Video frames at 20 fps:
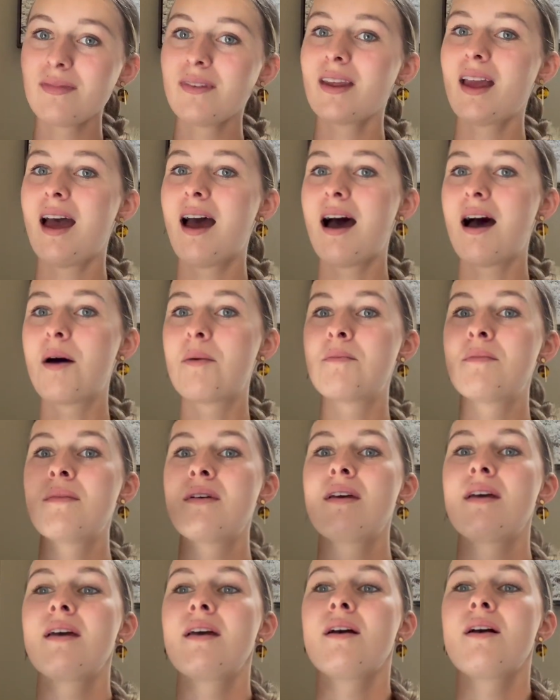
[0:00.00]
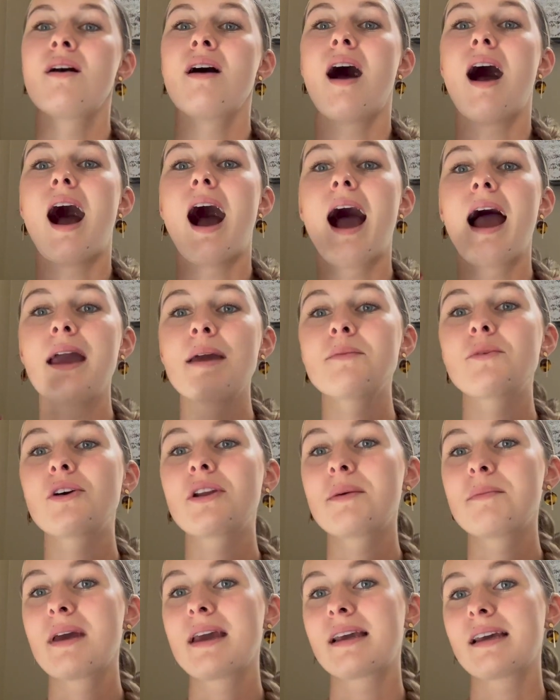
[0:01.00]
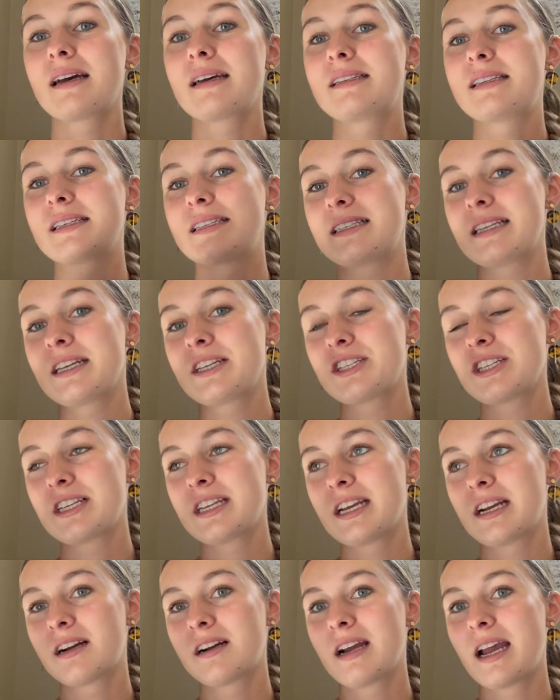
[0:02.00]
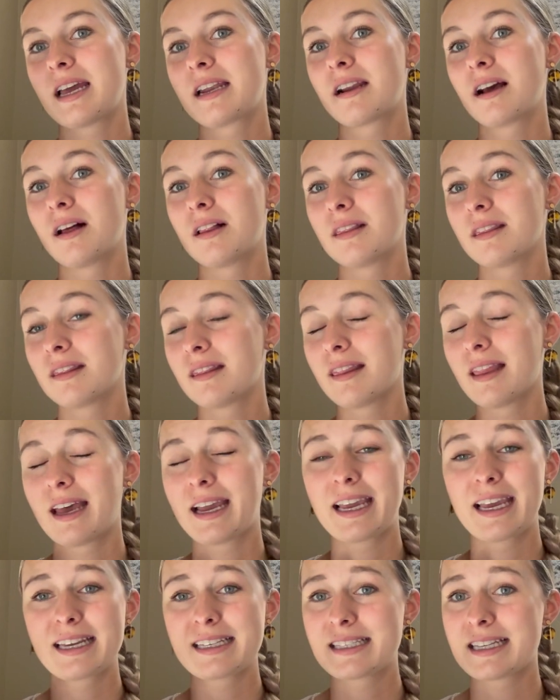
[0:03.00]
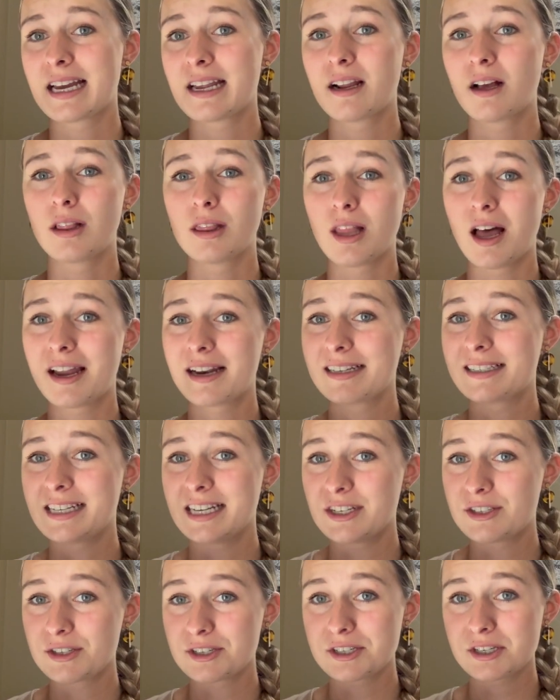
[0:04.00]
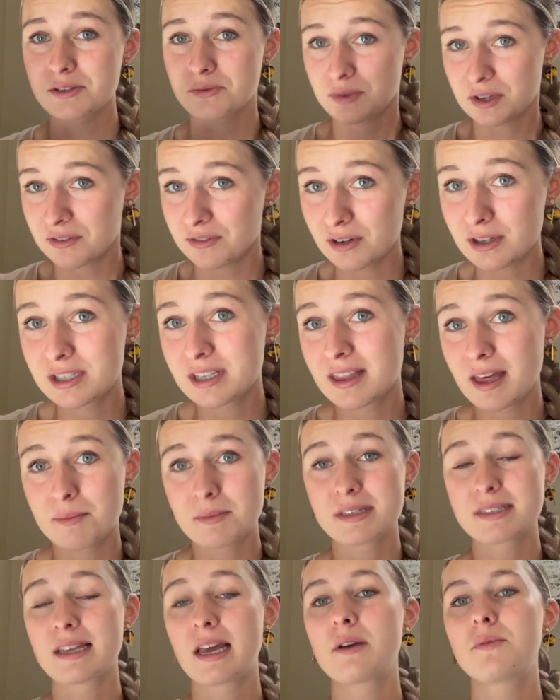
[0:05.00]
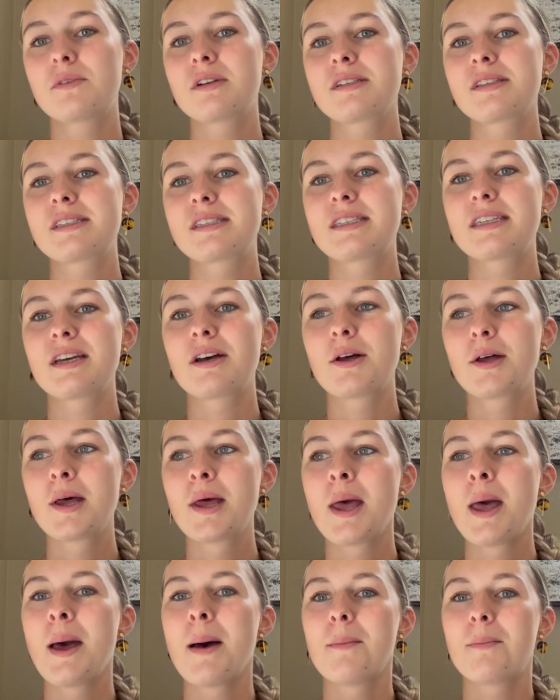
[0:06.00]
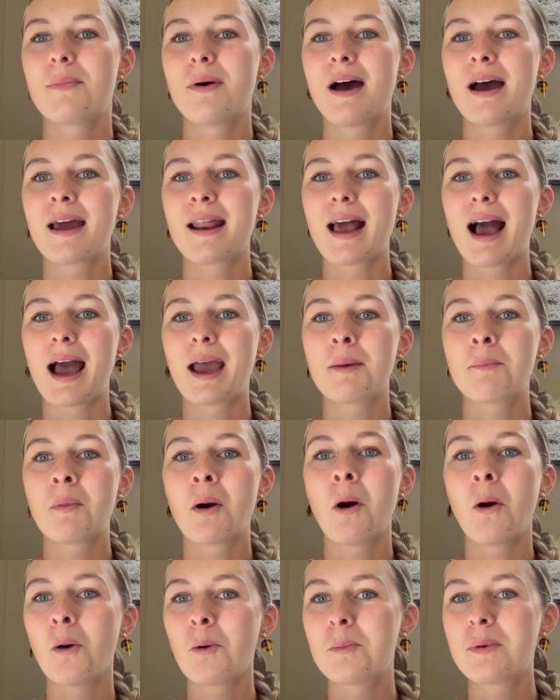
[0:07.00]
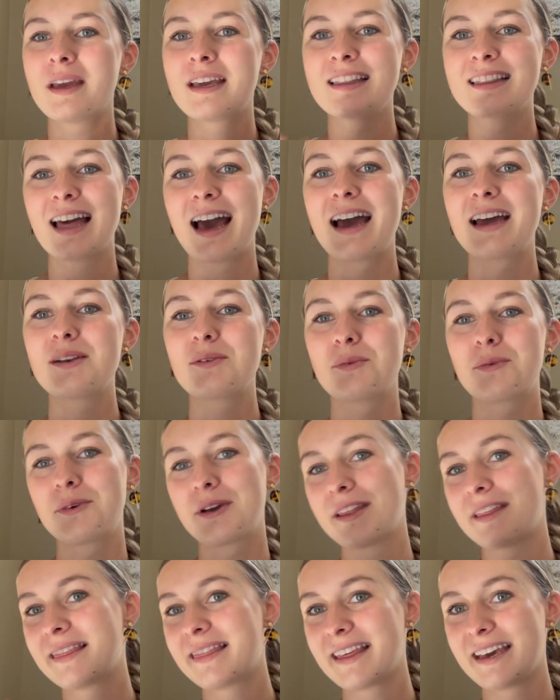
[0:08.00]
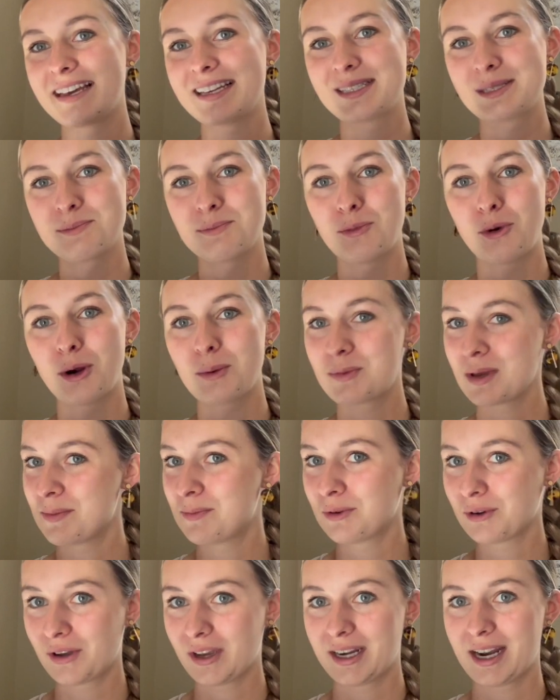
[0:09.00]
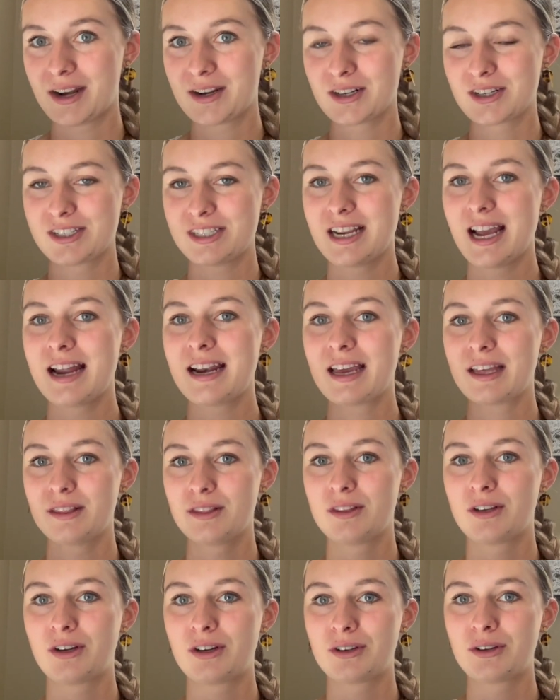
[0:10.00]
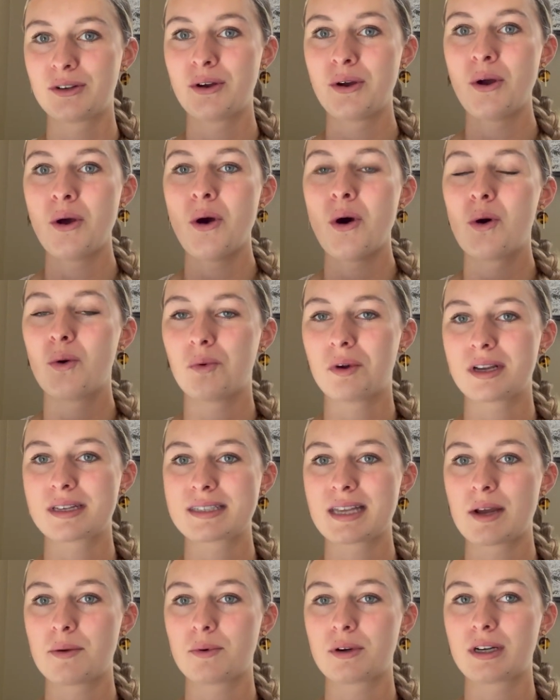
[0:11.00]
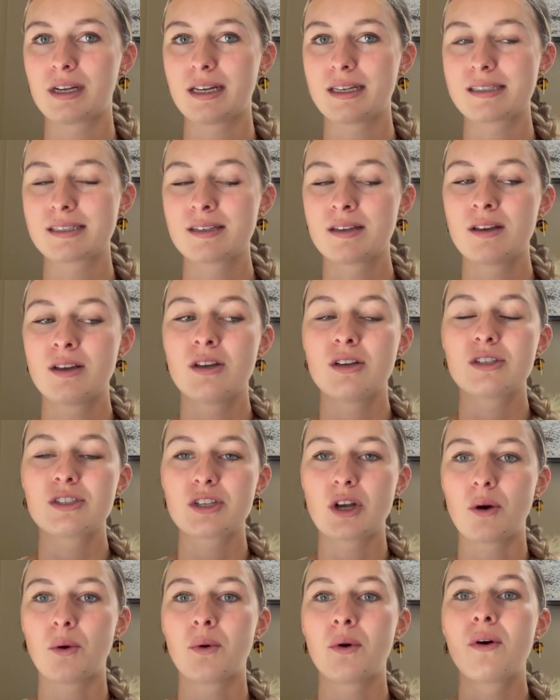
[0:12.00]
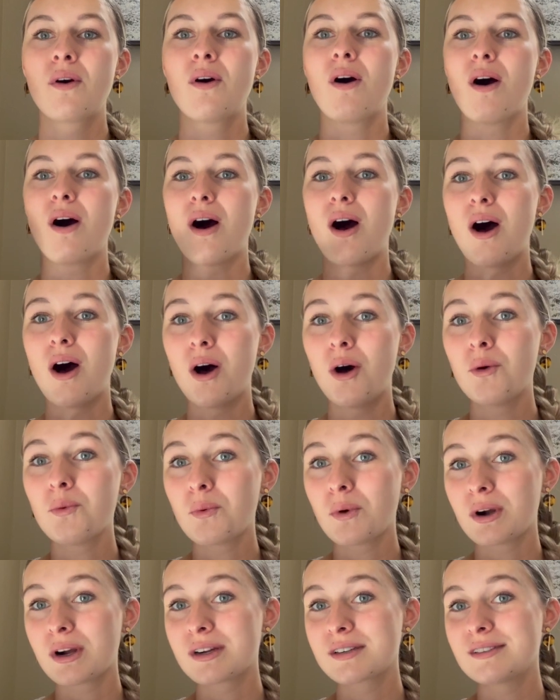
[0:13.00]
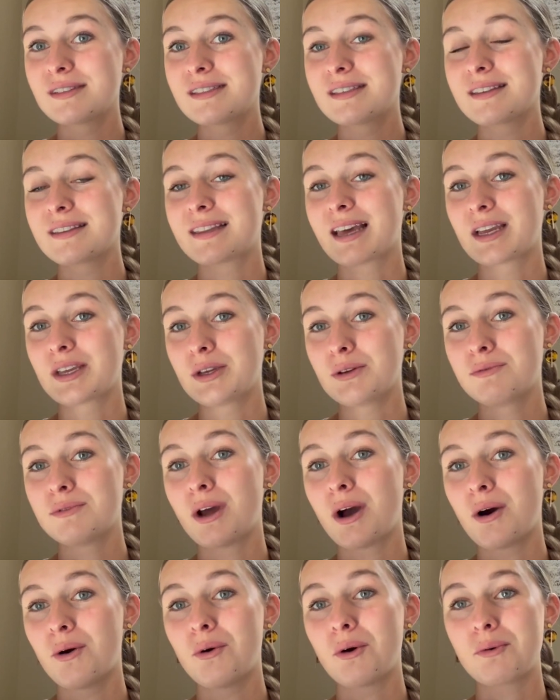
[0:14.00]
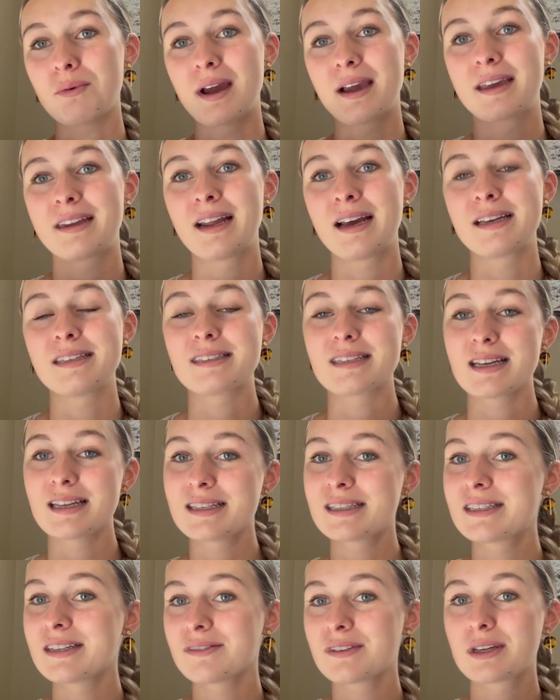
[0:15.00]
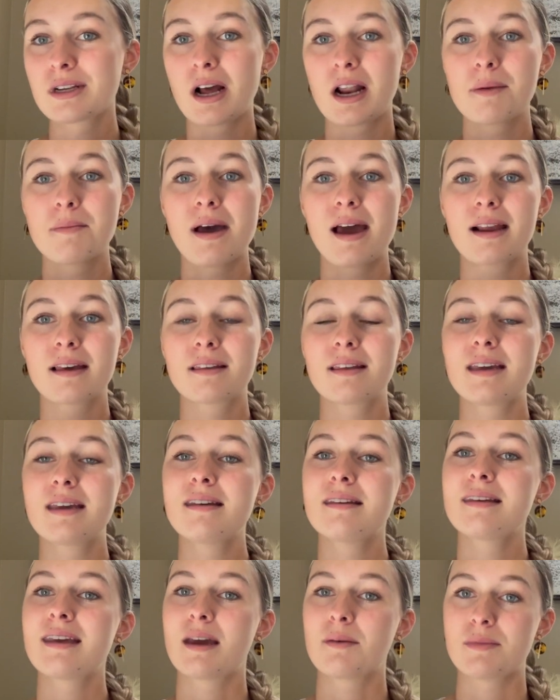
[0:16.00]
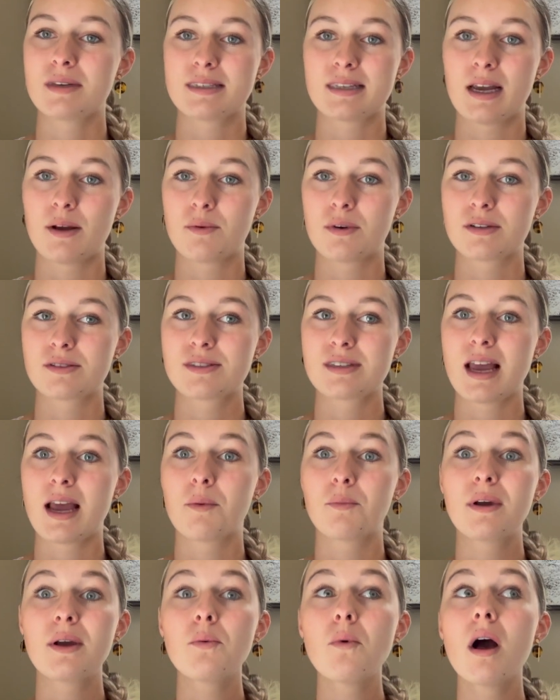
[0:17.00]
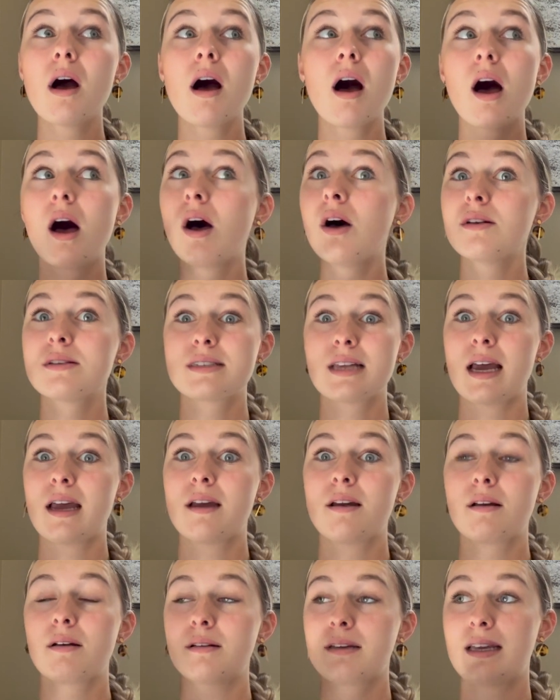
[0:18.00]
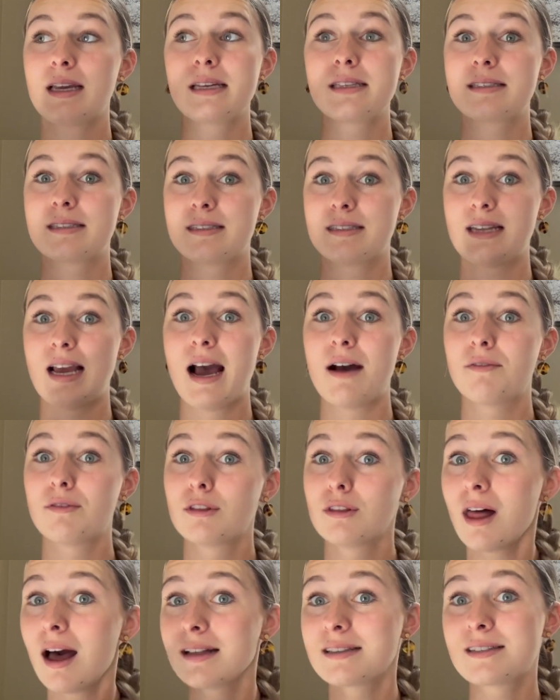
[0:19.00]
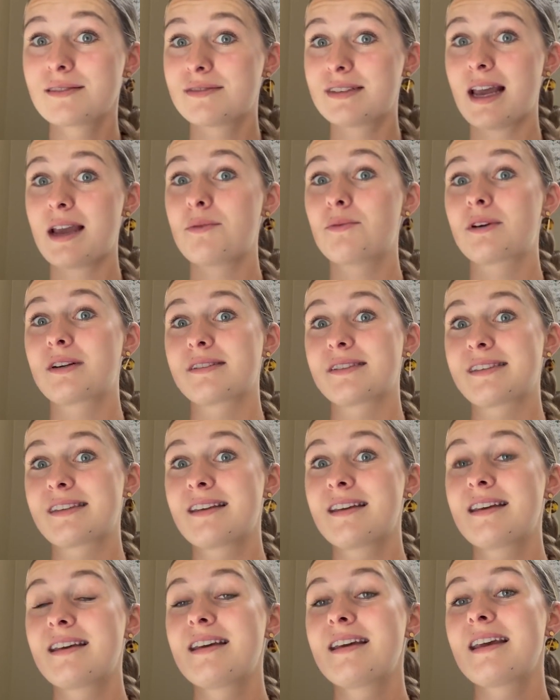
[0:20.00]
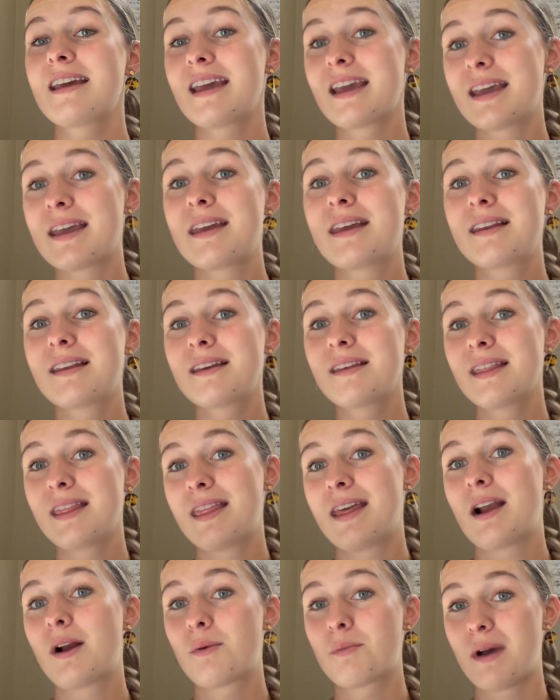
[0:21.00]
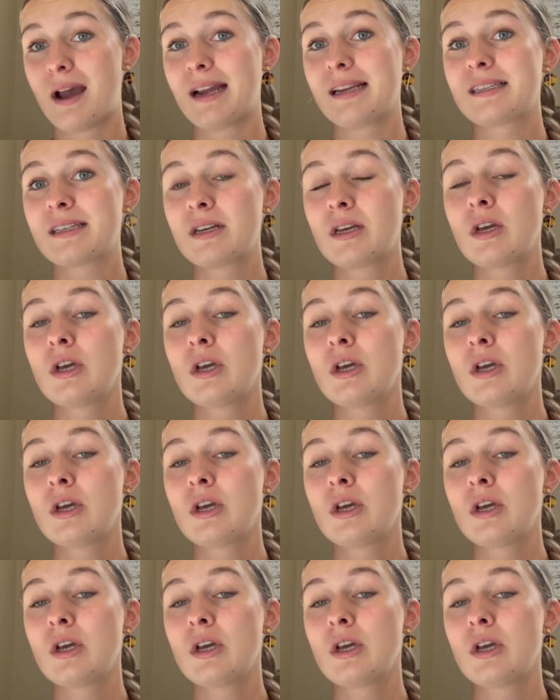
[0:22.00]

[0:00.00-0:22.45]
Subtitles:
I'm going to make a distinction here, and like I said, a lot of teachers refer to them as sight words still, but I'm hoping that with this, more people can understand and learn what a sight word is. So all words that you know or recognize instantly and automatically can be sight words, and we want all kids to have lots of sight words in their mind.